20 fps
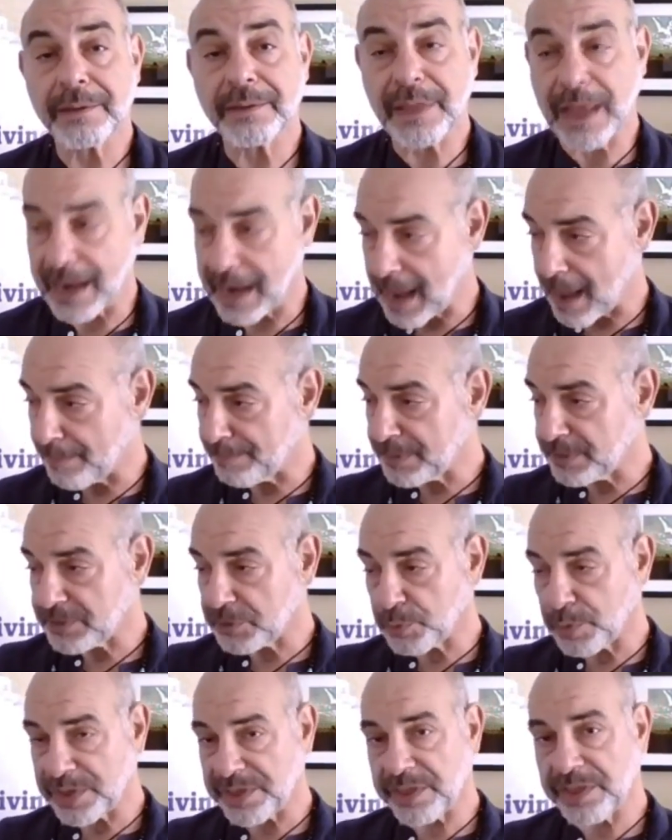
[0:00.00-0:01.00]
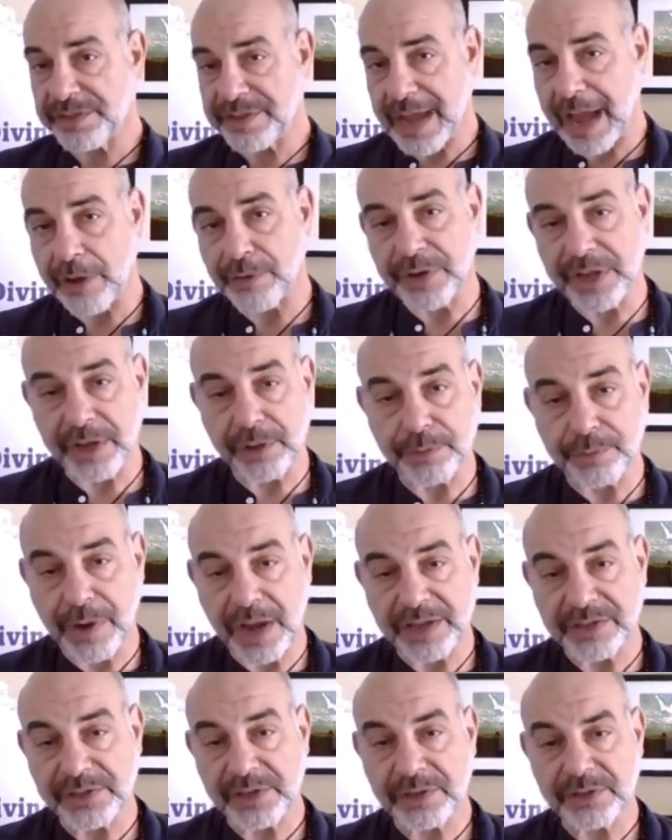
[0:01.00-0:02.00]
That happens with downhill
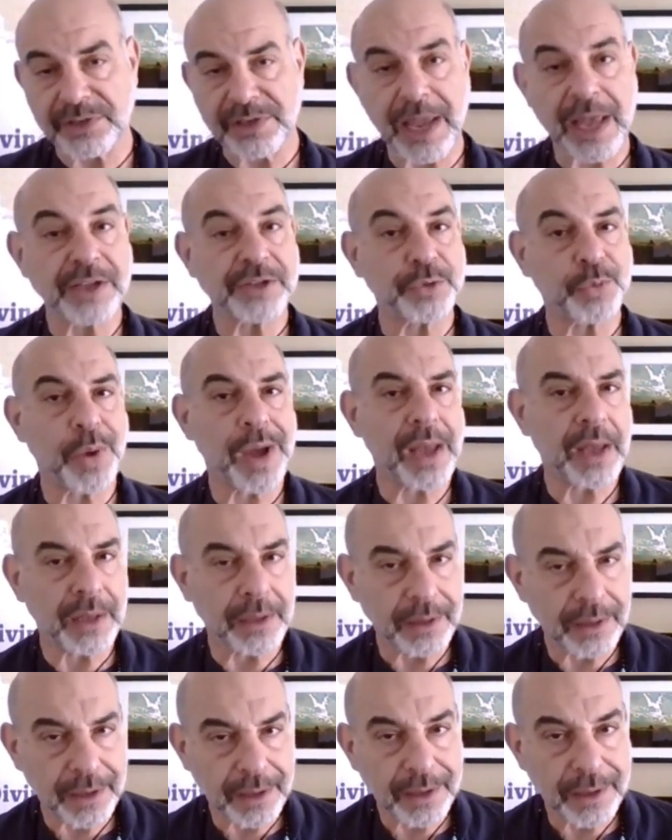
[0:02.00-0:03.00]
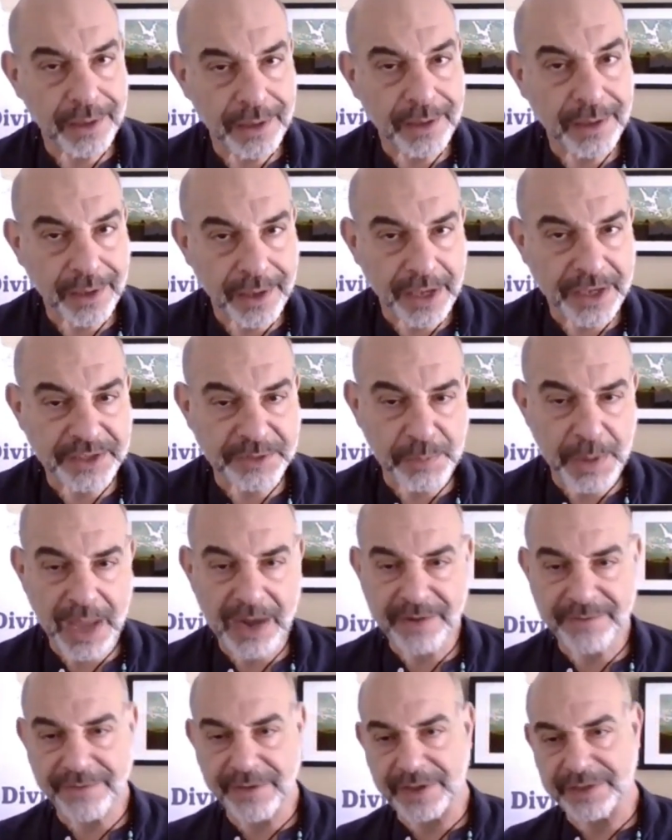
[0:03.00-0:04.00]
racers as well as
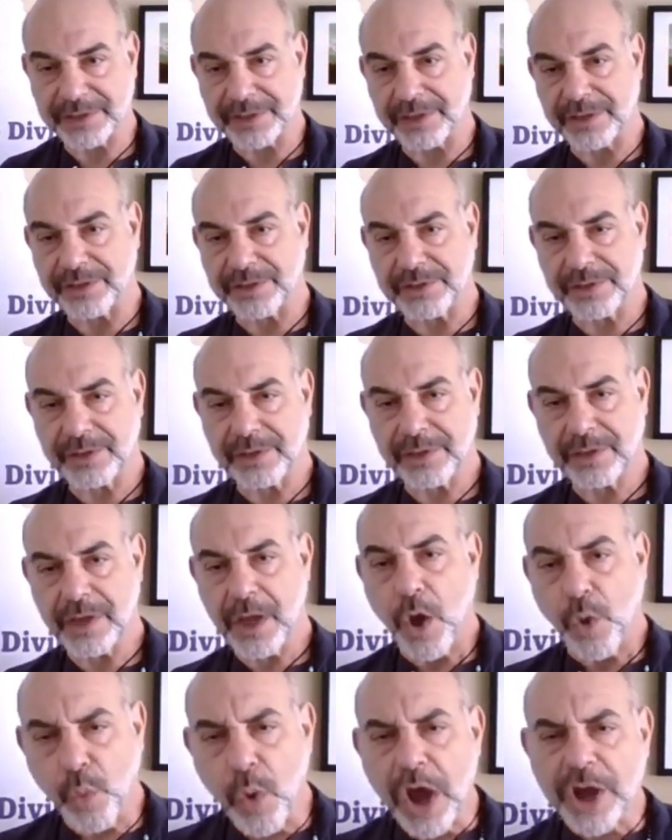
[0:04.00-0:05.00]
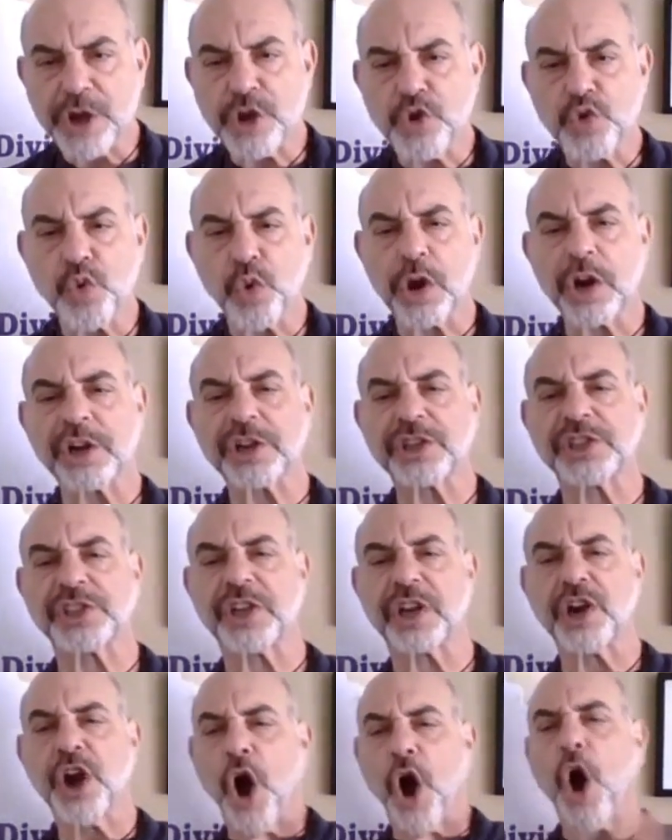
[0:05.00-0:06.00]
manifestors. One who works
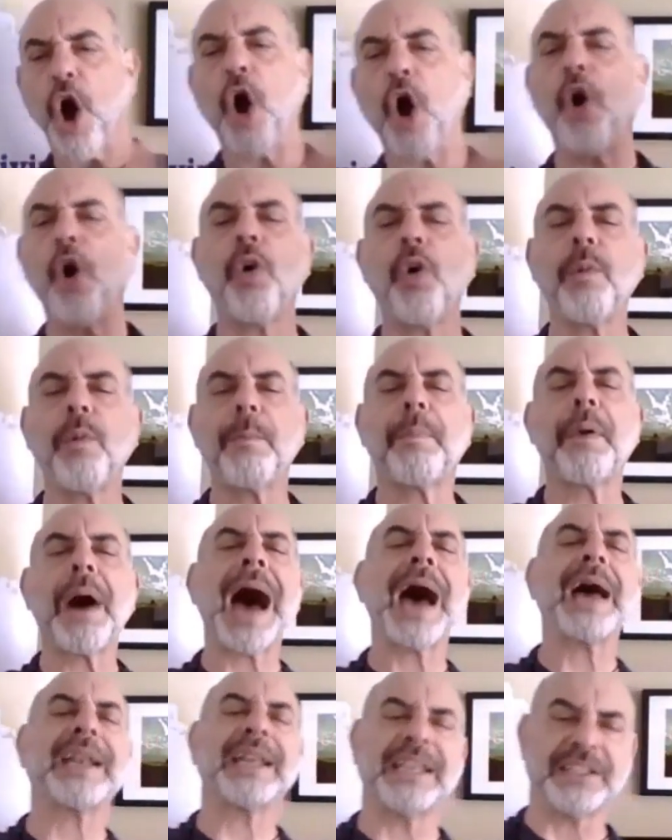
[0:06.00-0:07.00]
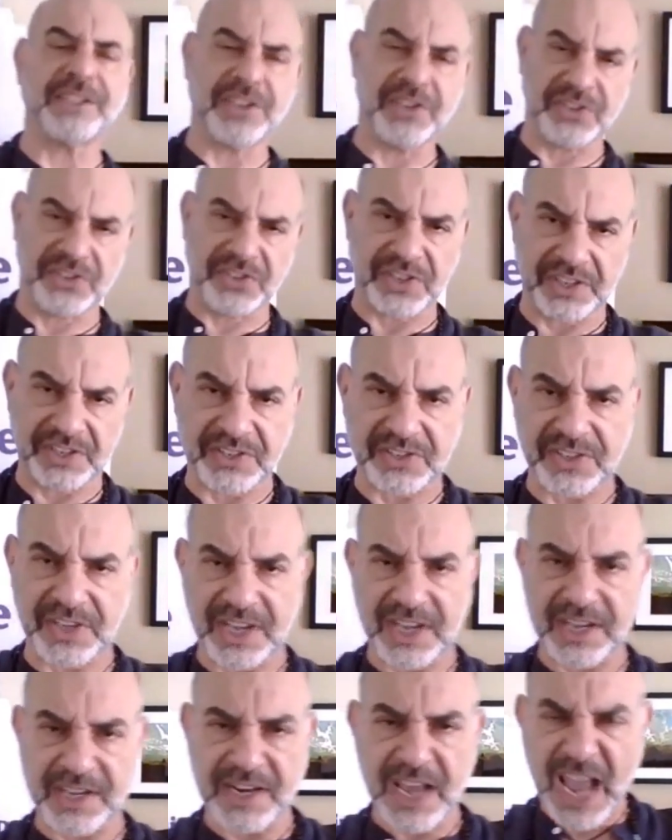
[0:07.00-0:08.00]
their whole body to
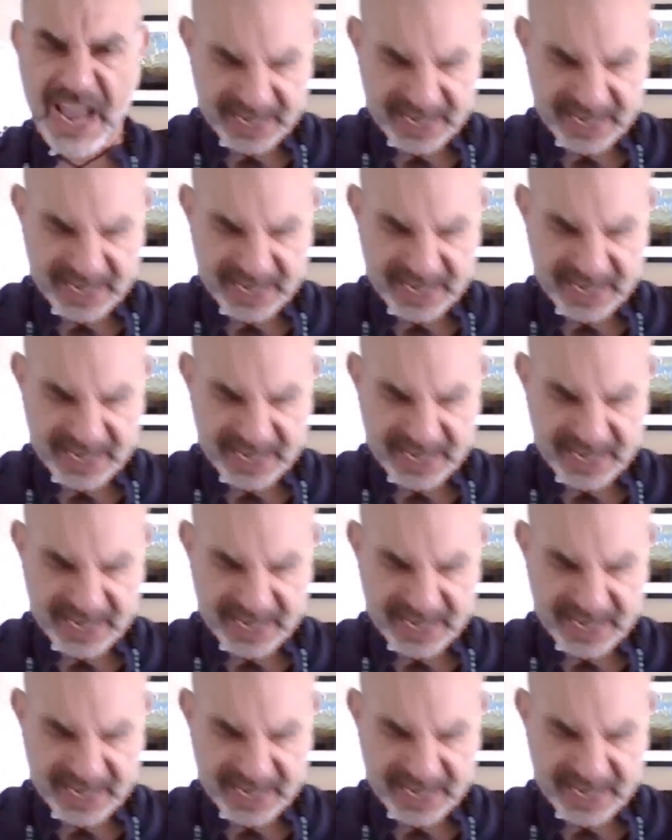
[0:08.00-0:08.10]
succeed.